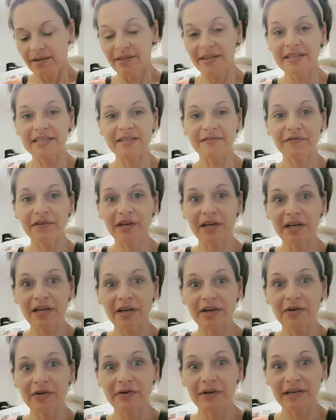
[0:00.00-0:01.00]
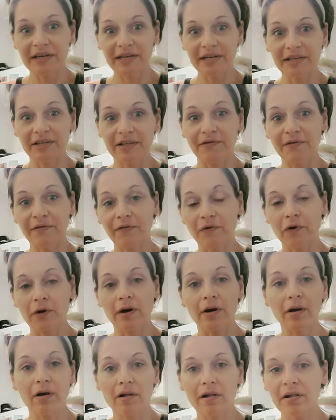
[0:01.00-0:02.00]
This video is
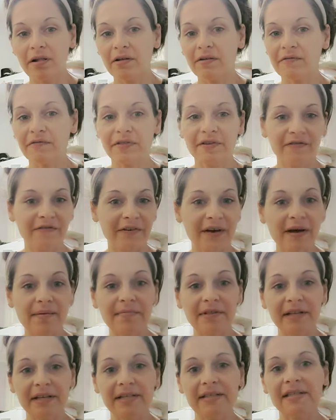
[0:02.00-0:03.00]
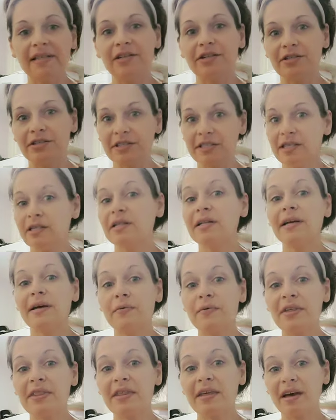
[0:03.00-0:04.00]
for all of the families that are dealing
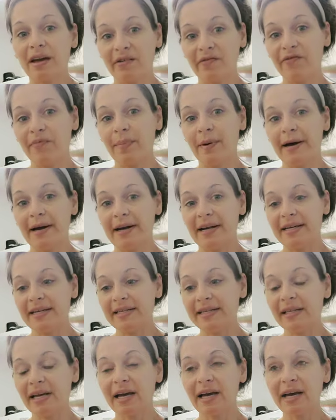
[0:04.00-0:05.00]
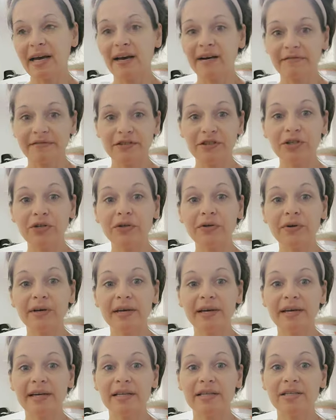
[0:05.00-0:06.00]
with F-PIES. I have two
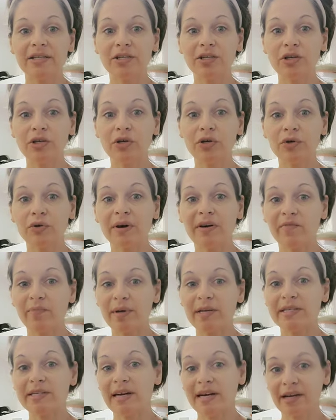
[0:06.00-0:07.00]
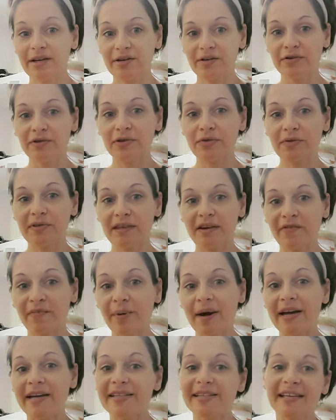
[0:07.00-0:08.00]
kids who have been diagnosed with
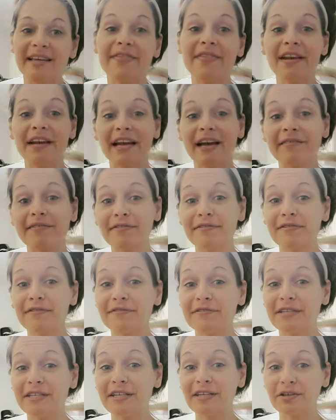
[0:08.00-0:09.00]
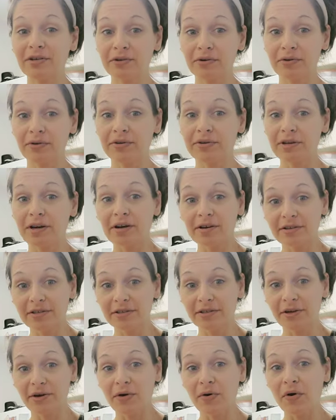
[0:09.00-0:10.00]
F-PIES, and then I have a 15-year-old
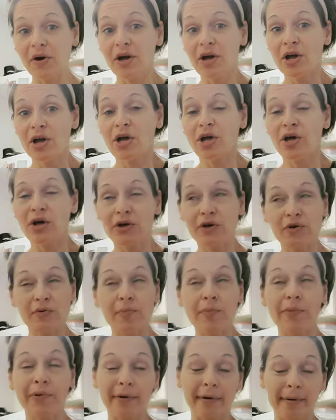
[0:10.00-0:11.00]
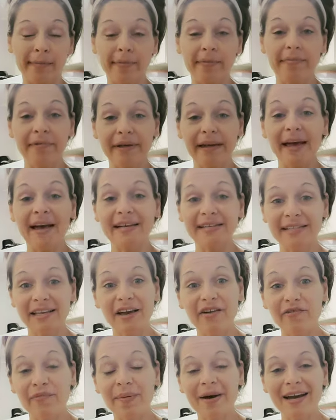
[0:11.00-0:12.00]
also who probably has
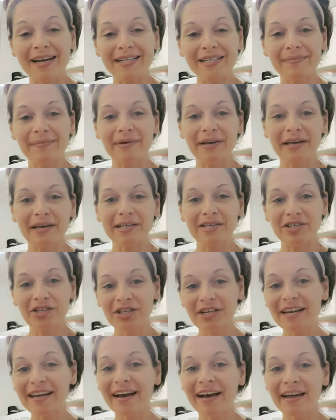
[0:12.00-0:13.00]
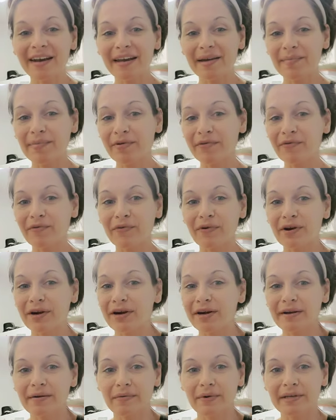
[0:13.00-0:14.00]
F-PIES, but she had it before
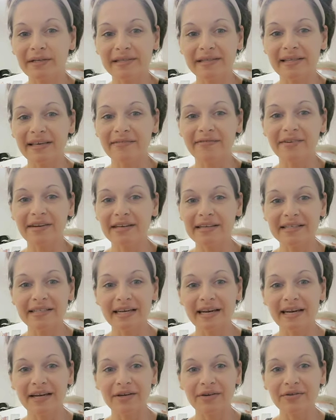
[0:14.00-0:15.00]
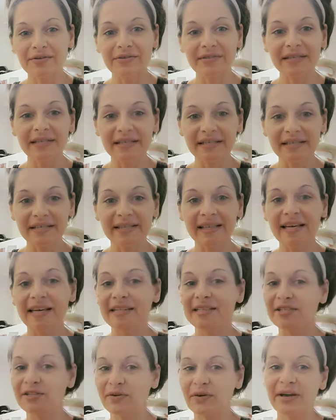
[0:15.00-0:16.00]
it was even a diagnosis,
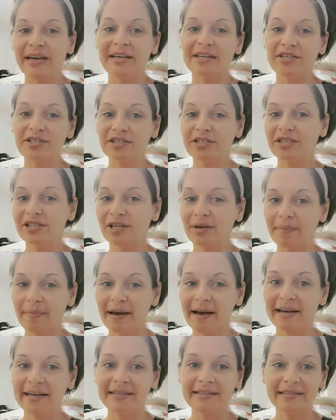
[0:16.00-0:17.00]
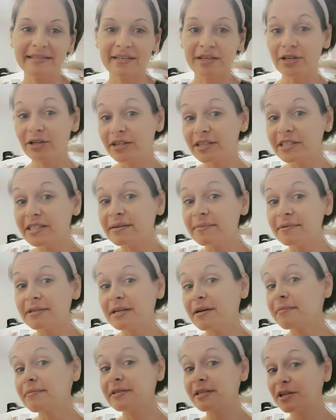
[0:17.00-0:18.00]
and so I can just look back and see her
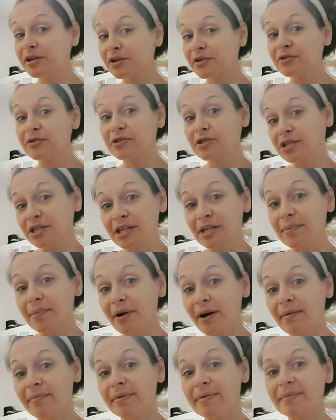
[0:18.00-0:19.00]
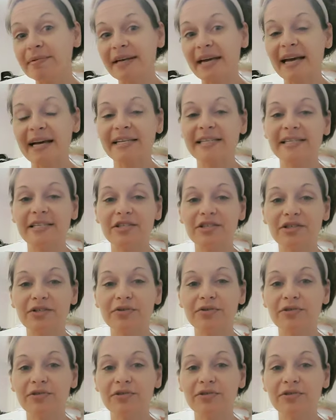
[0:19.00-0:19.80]
symptoms and know she probably has it too.